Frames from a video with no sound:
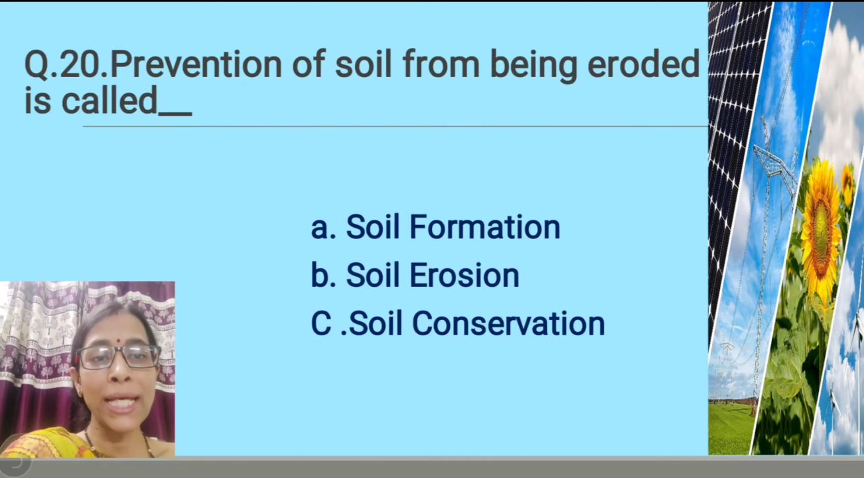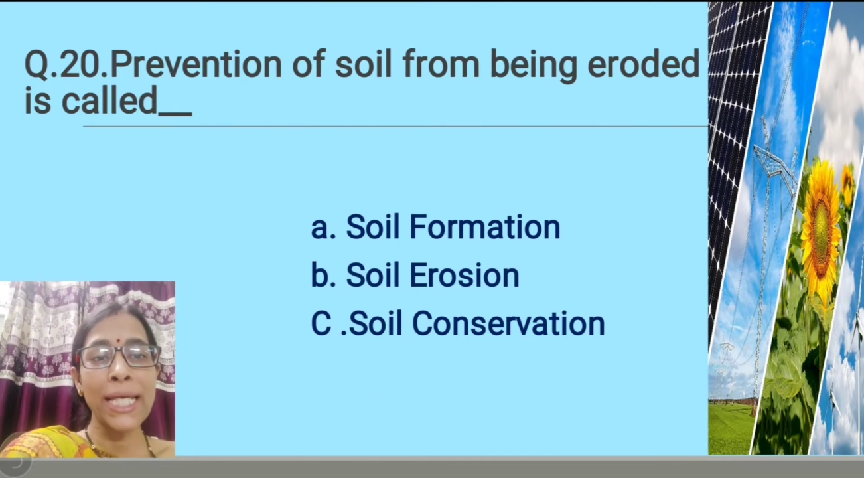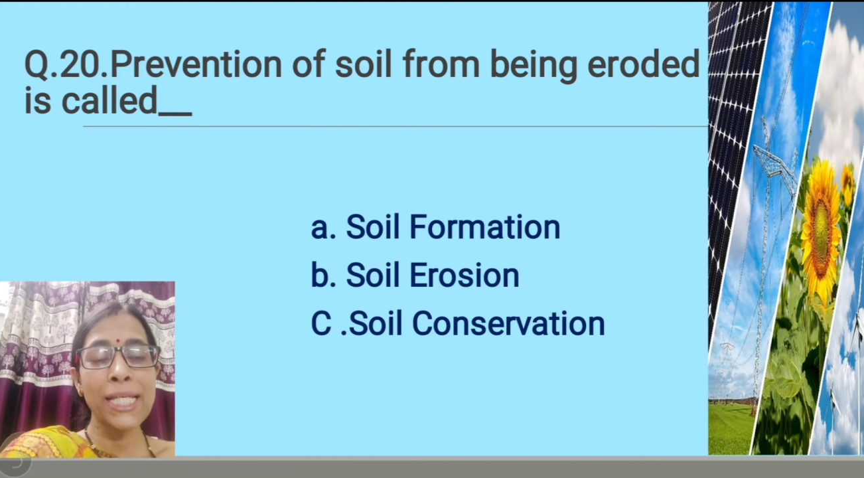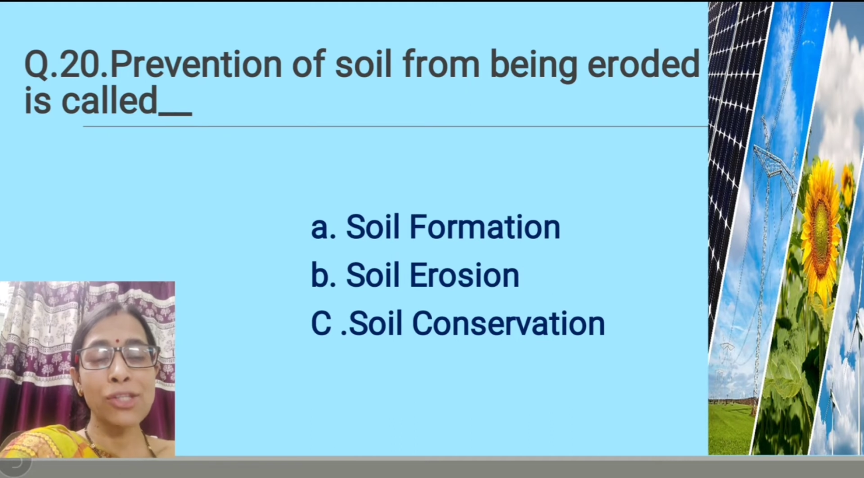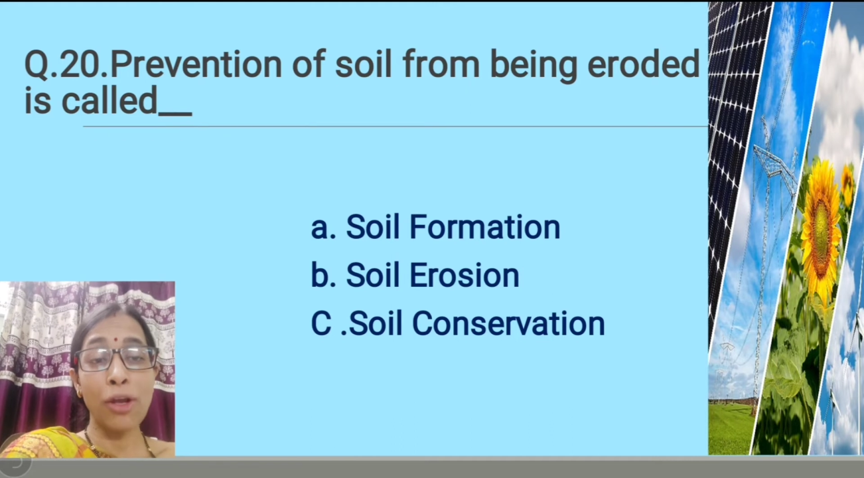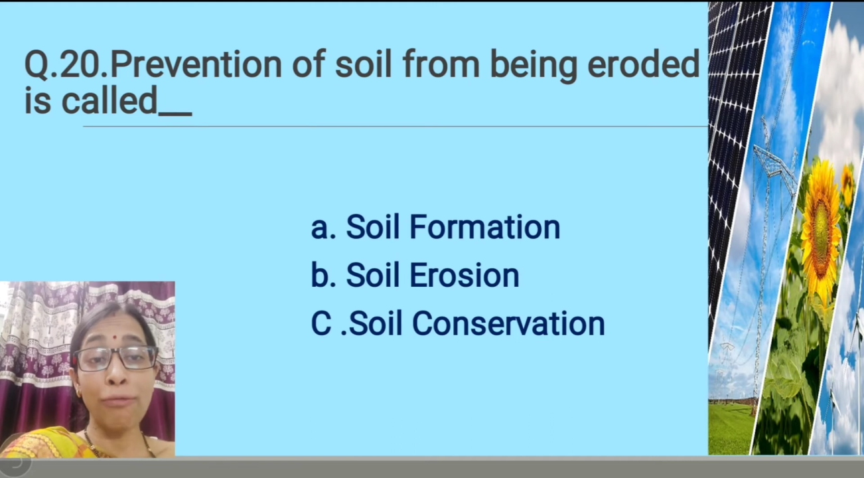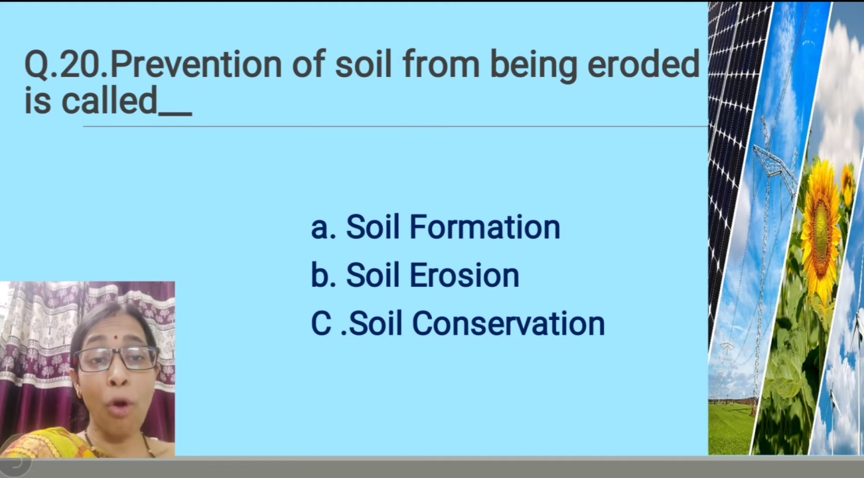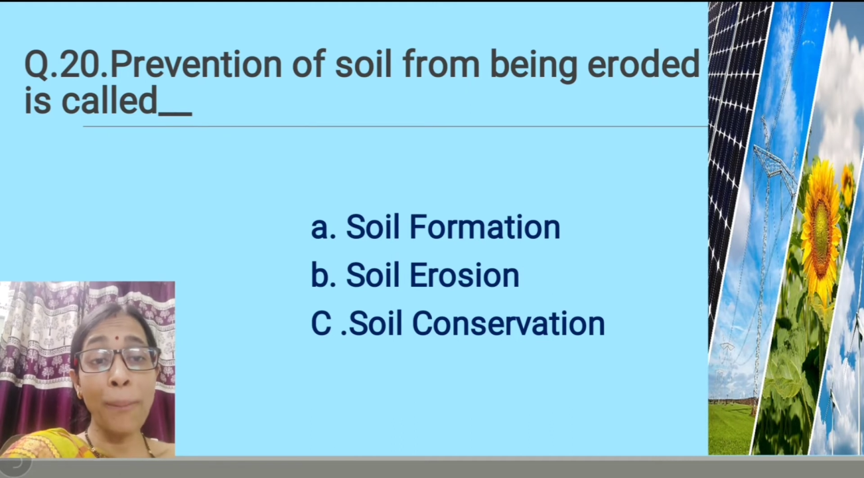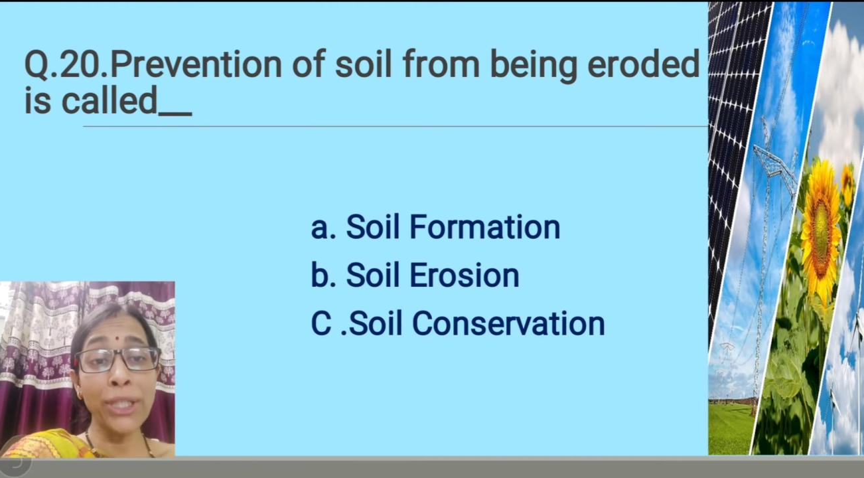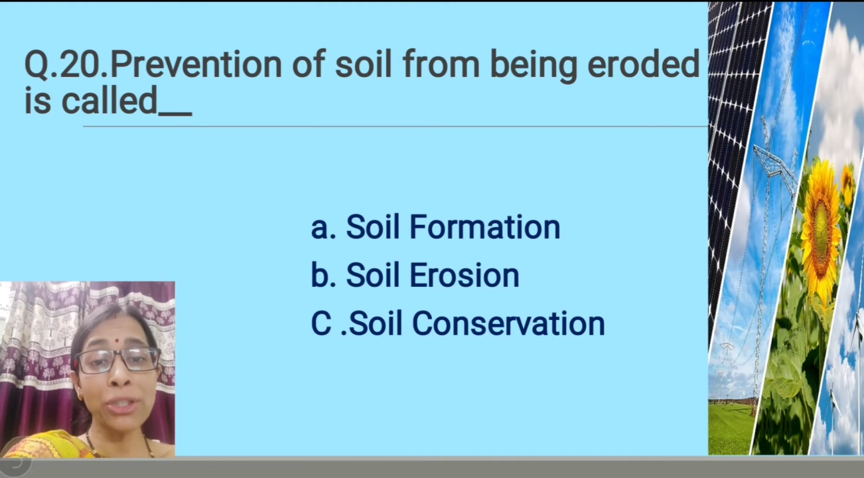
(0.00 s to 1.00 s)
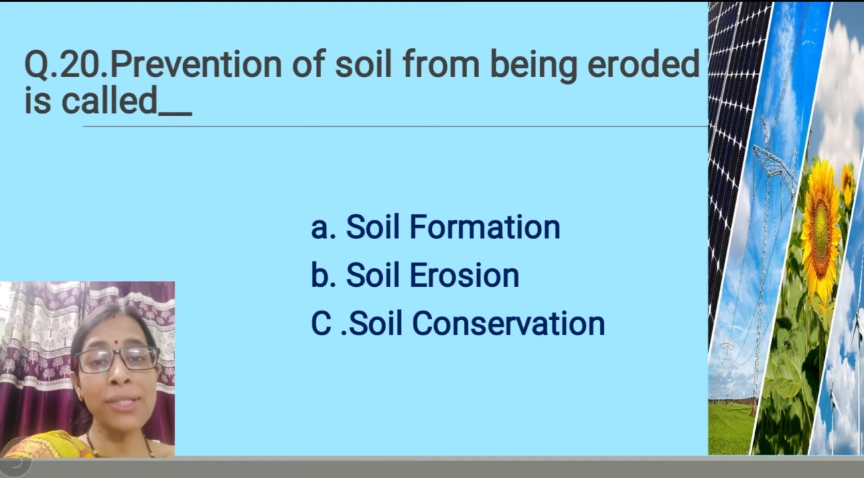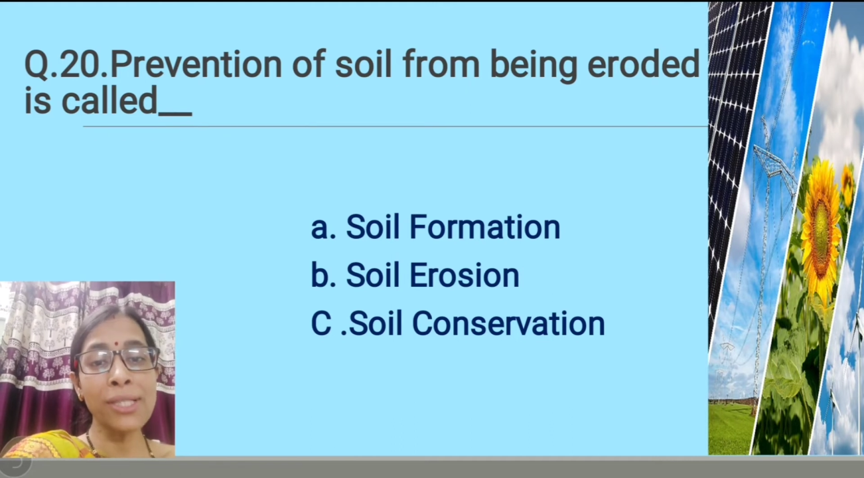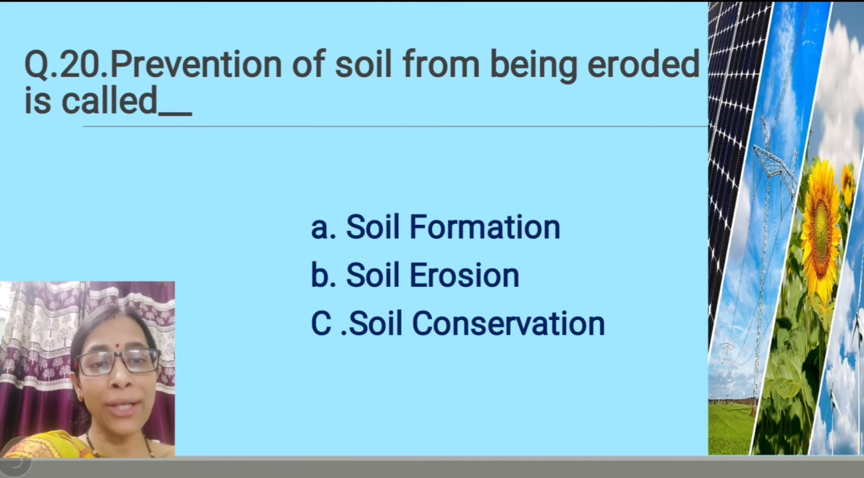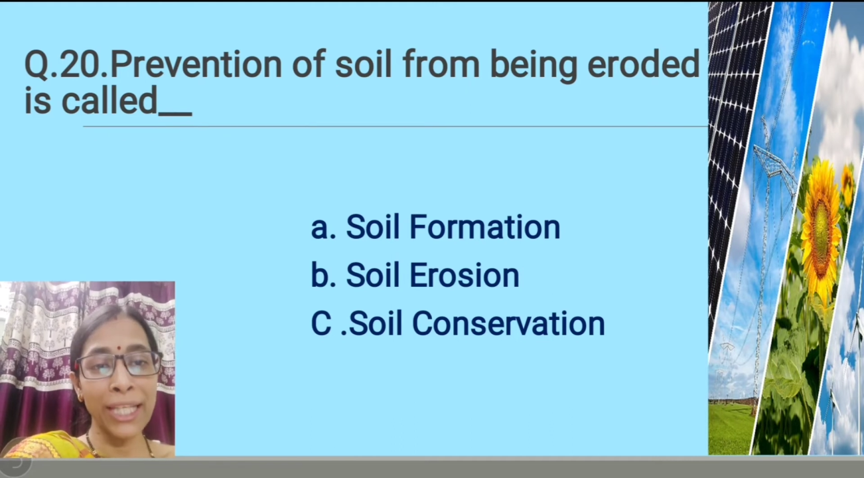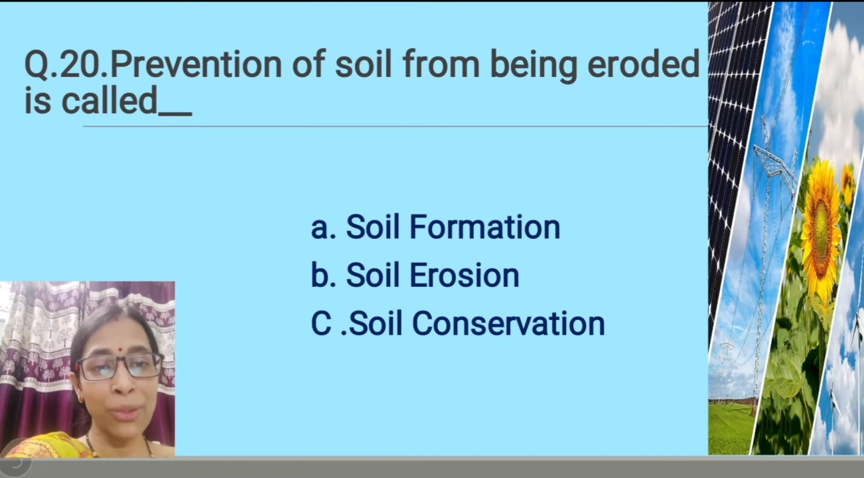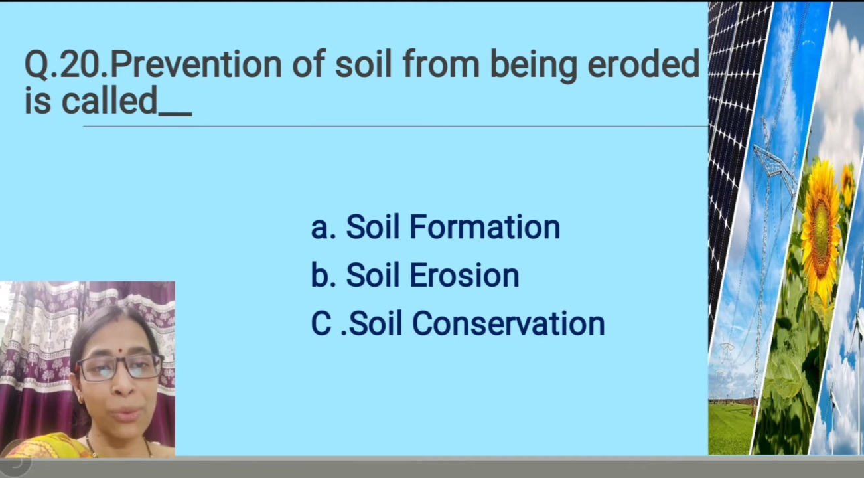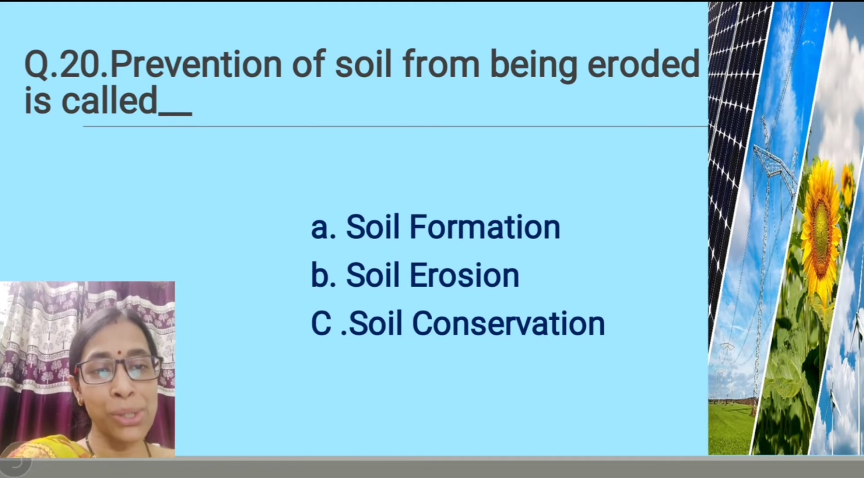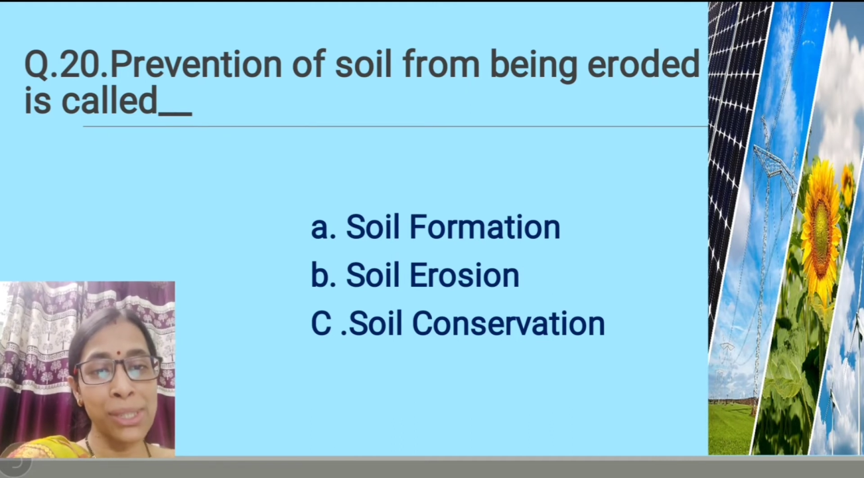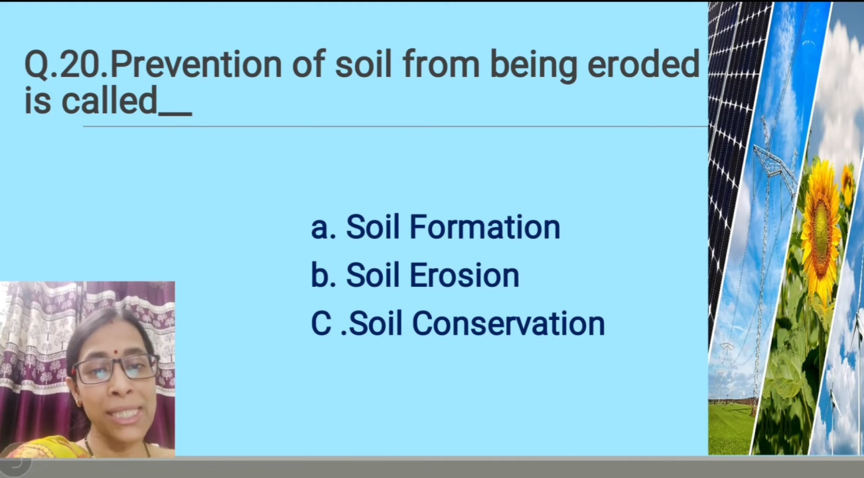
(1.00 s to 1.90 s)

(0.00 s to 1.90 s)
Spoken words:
soil formation, soil erosion,